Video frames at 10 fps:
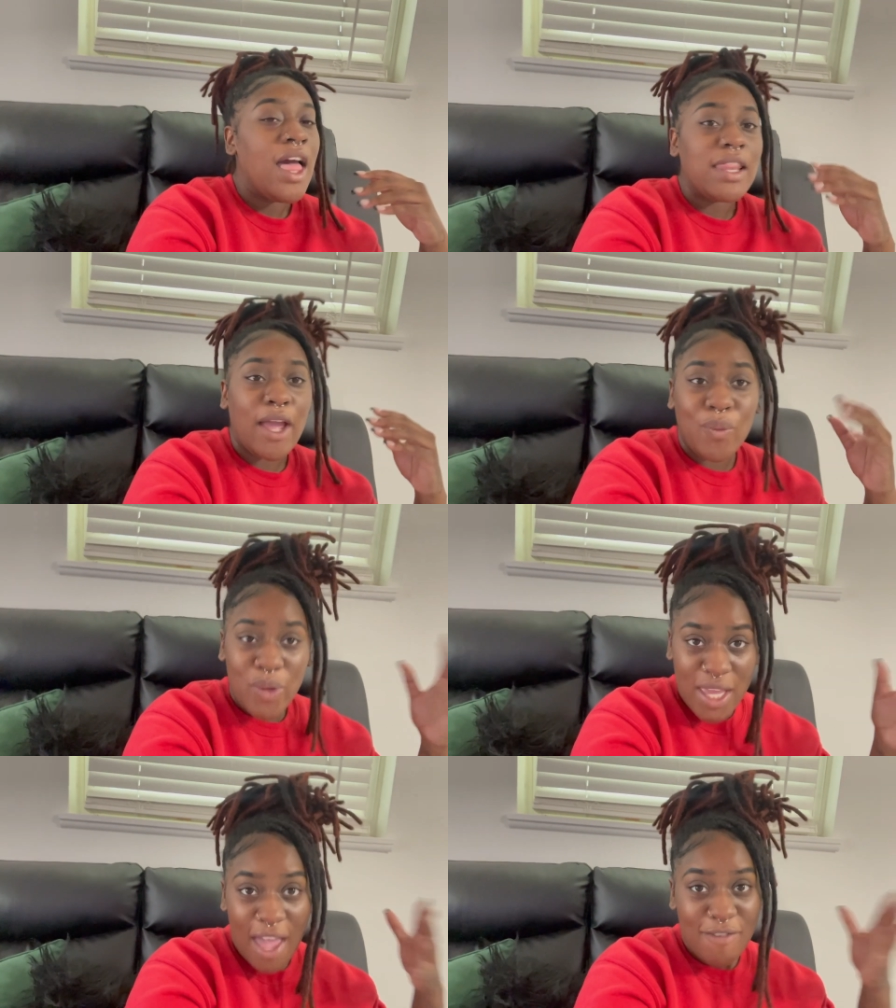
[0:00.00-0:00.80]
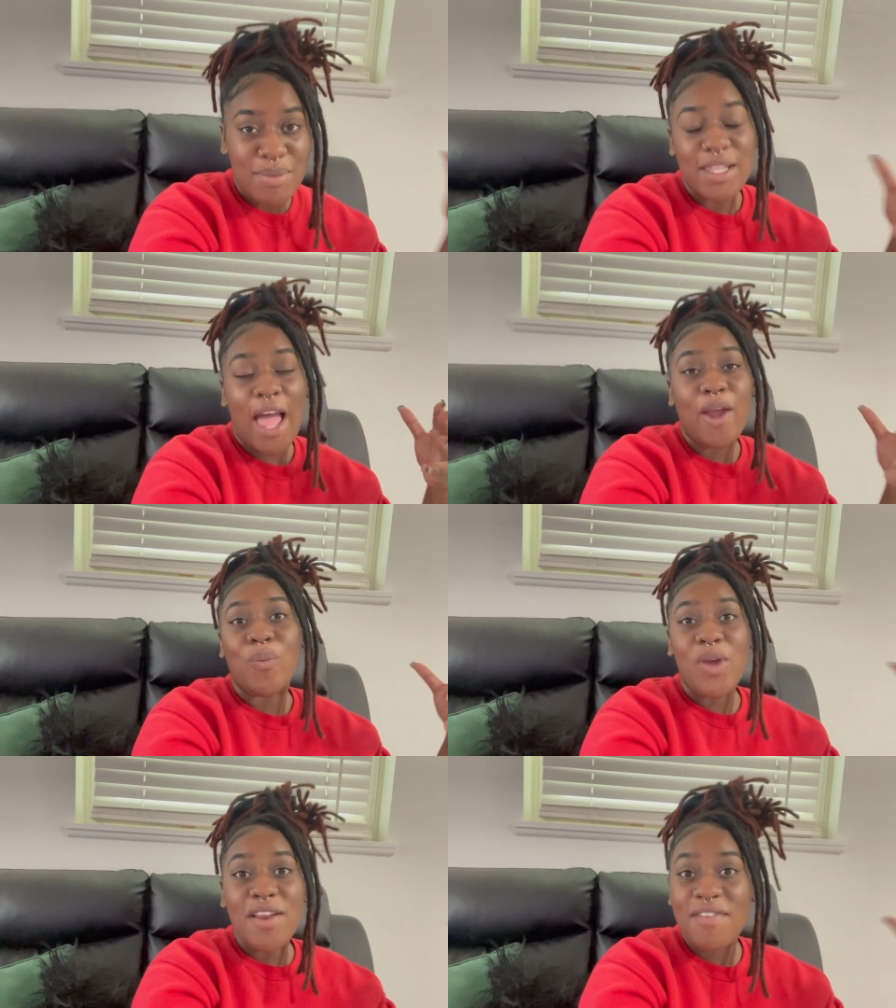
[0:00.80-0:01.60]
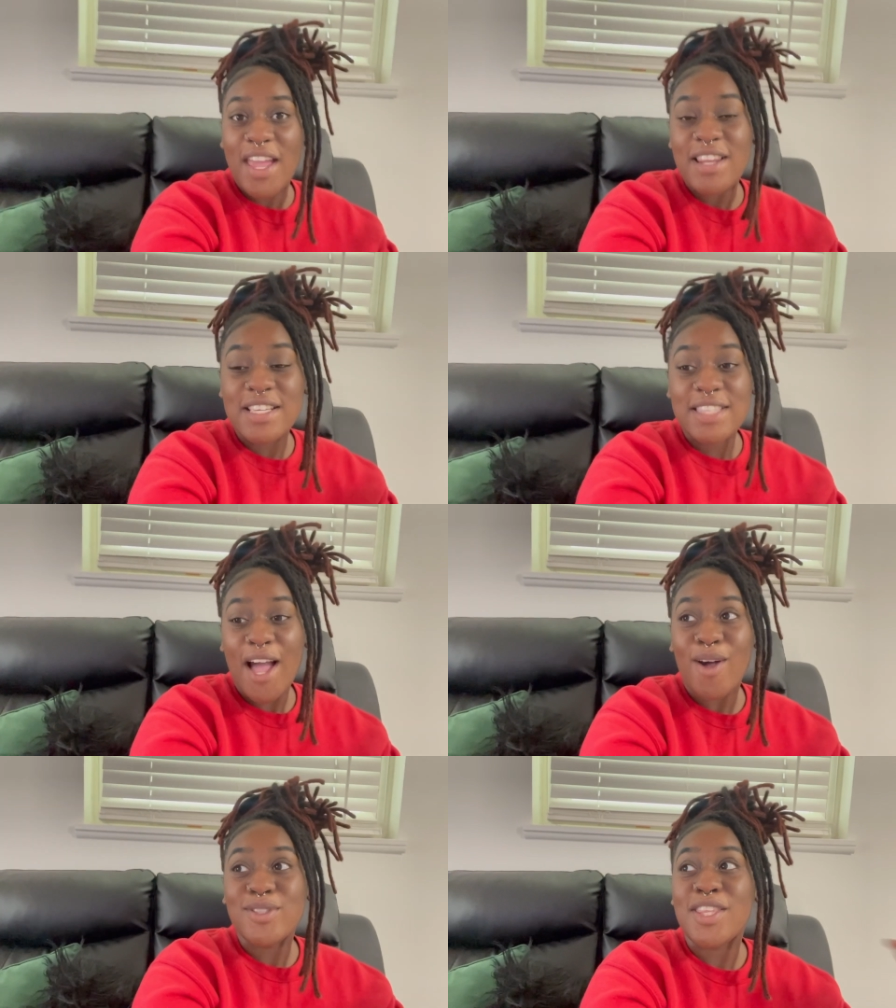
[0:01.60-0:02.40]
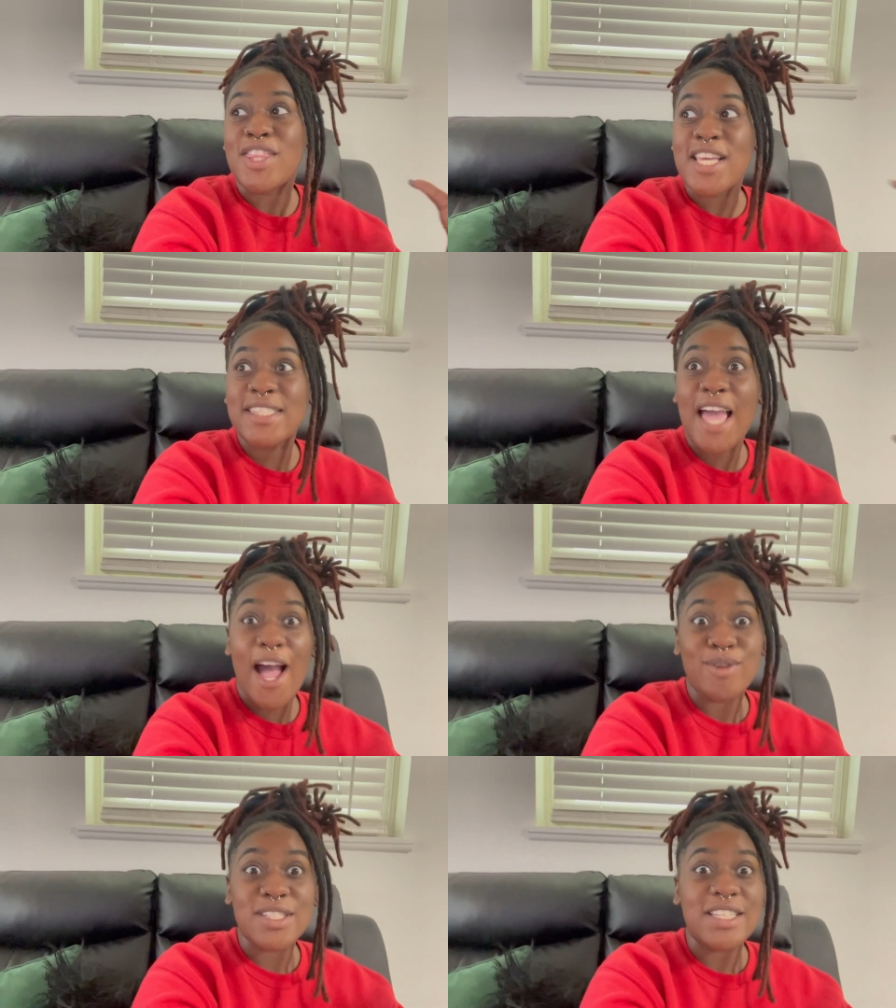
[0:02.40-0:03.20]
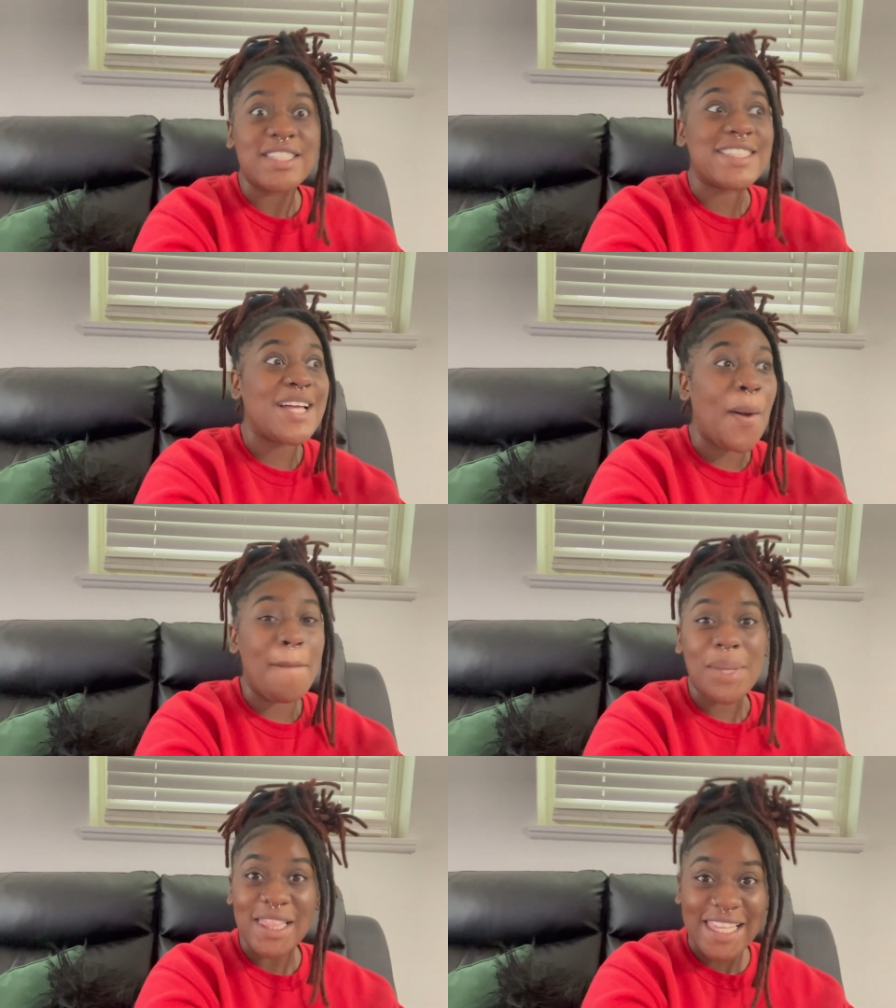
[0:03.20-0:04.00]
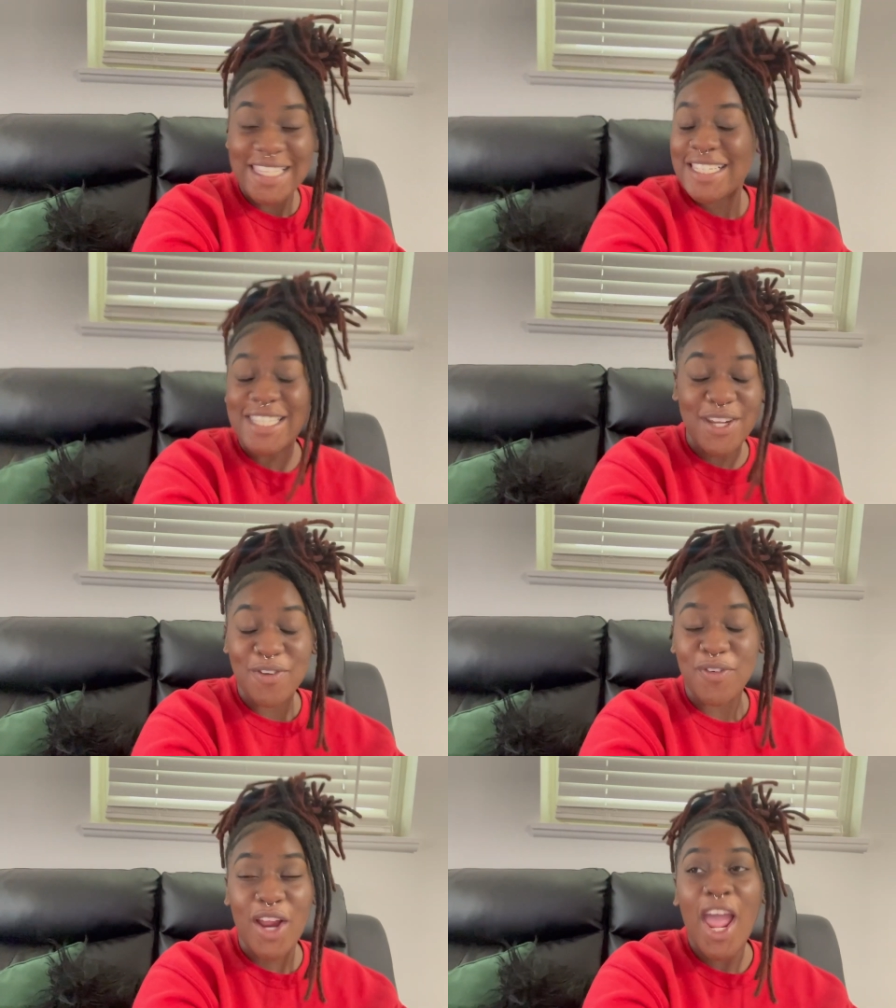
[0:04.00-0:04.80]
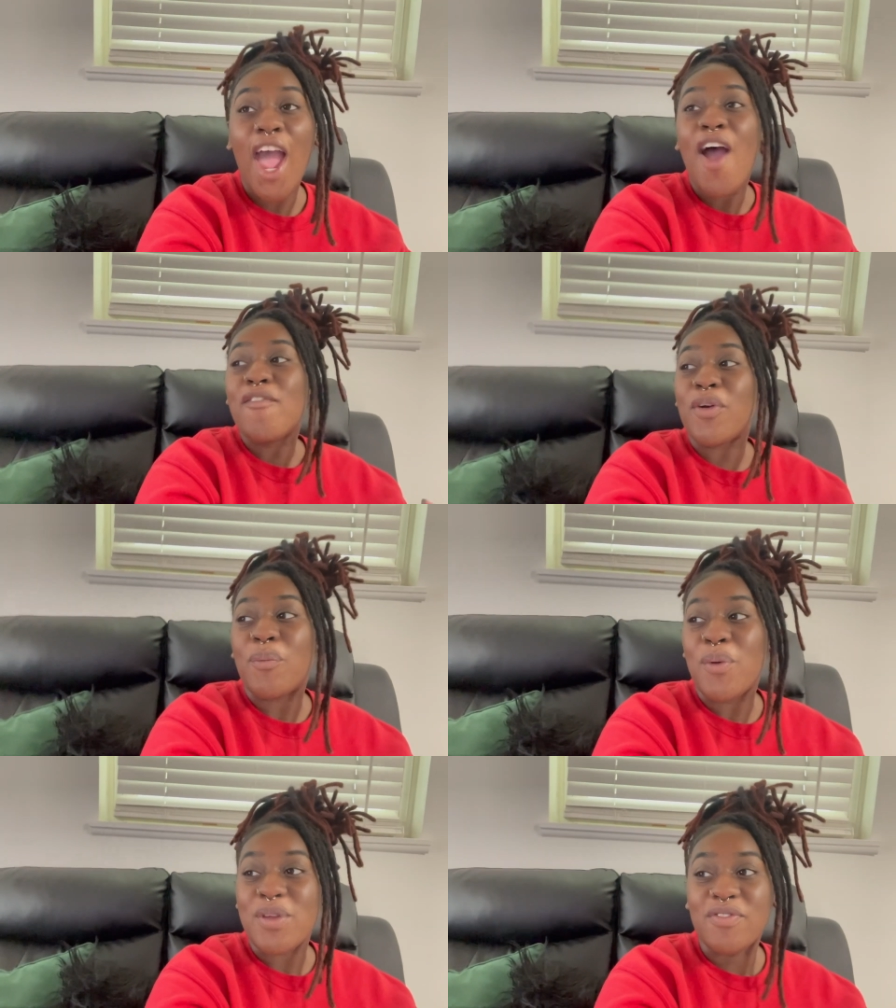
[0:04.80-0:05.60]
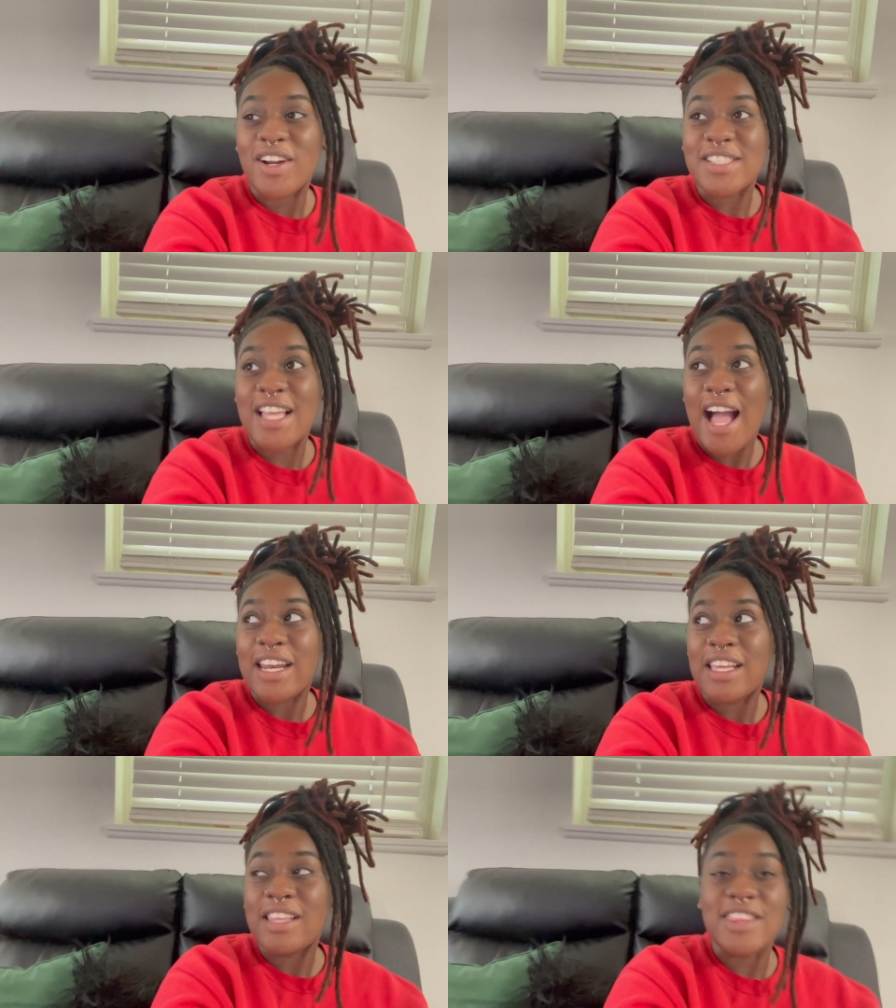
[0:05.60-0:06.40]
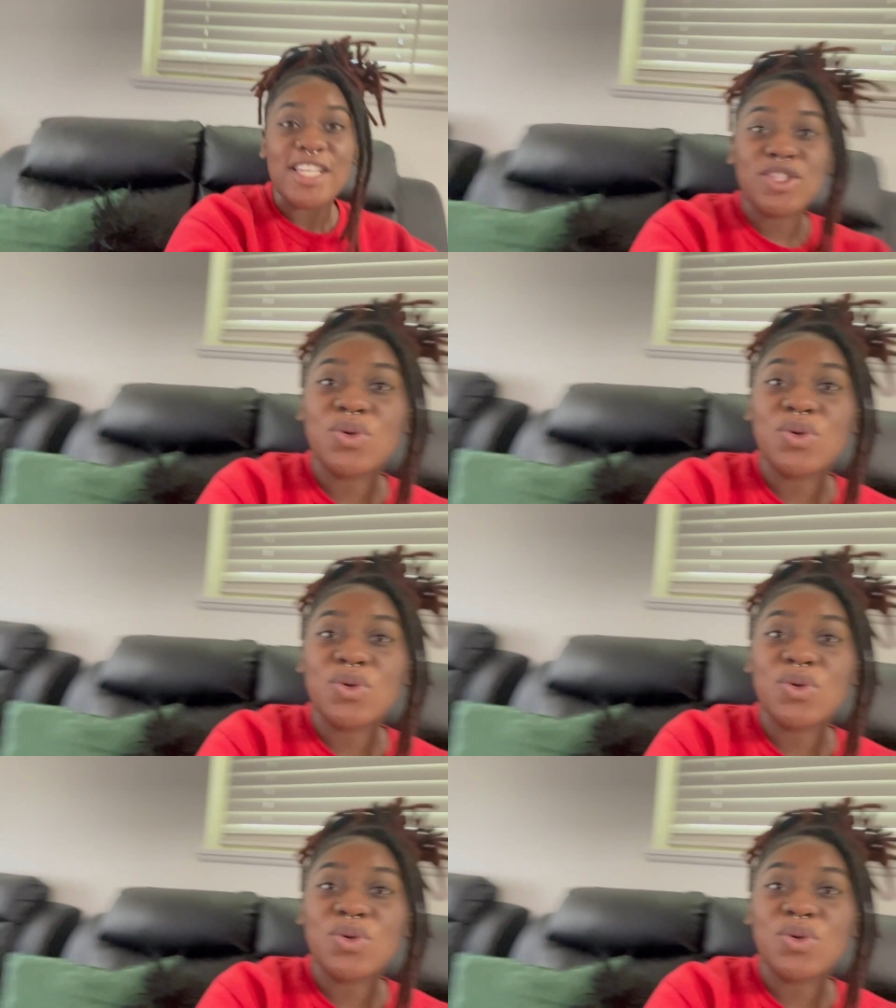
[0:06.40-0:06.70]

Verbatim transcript: like we have been like renovating this house. This house looks completely different from when we first got it. This